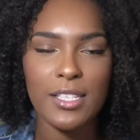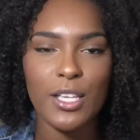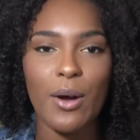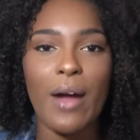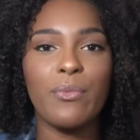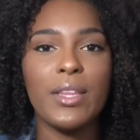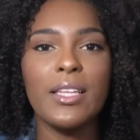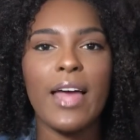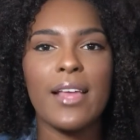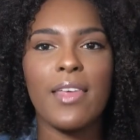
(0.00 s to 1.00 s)
So I
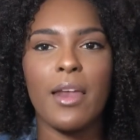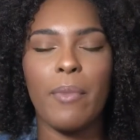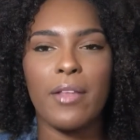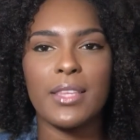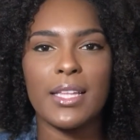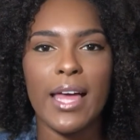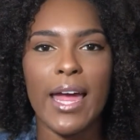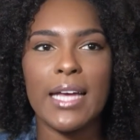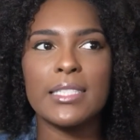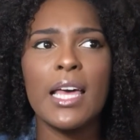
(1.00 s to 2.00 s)
really like that about the
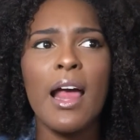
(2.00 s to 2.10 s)
class.